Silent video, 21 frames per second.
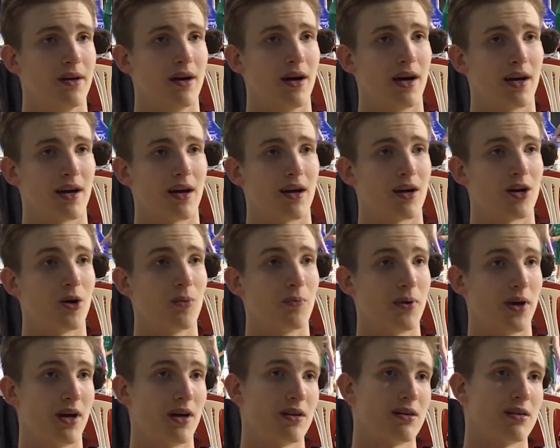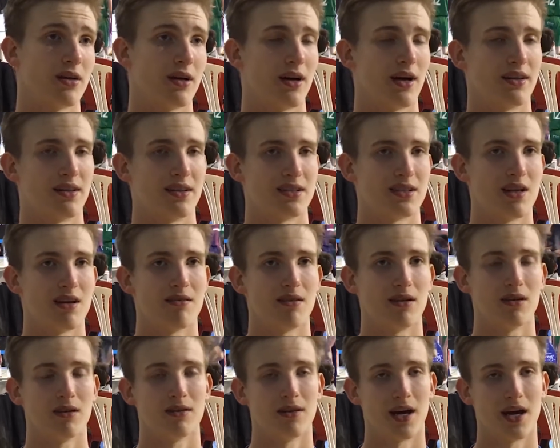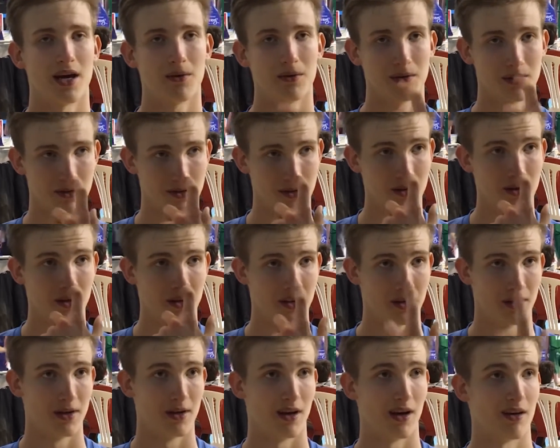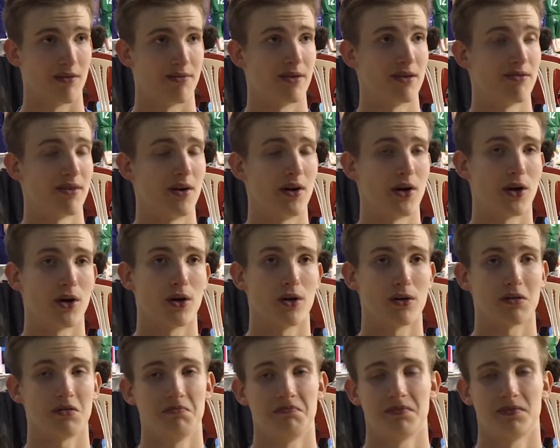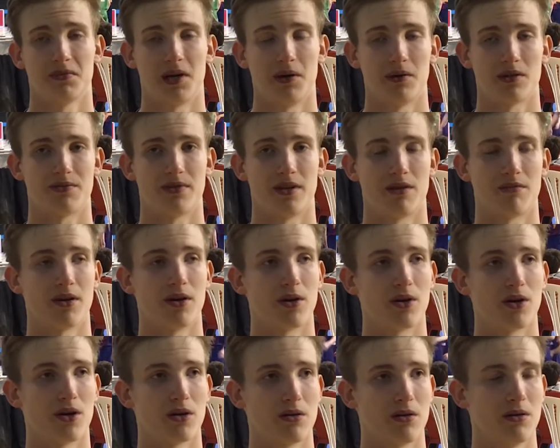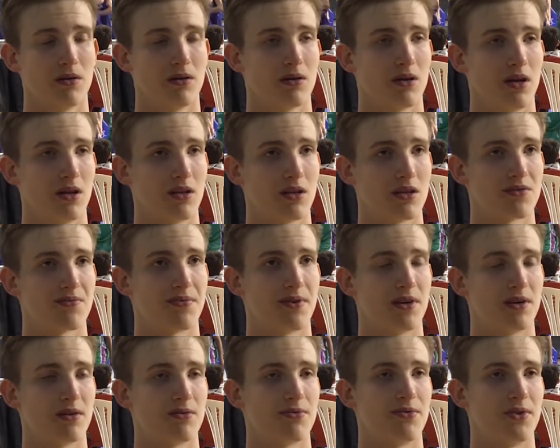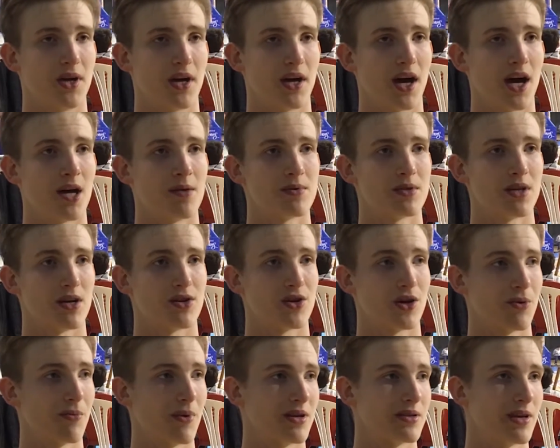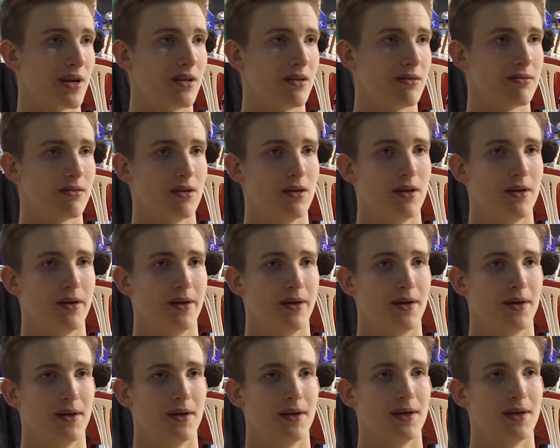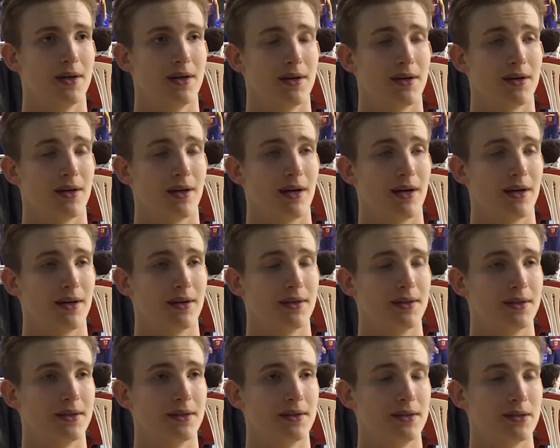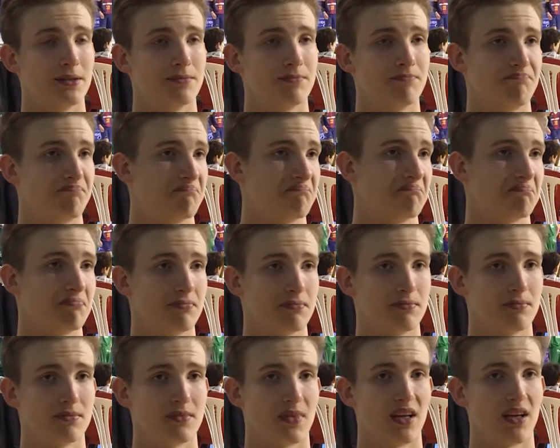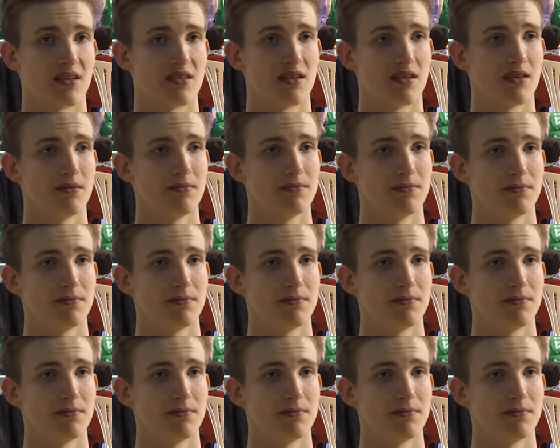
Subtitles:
I can compete at this level now. I feel very good. I was feeling very good in these first three games. I show myself. And that's it.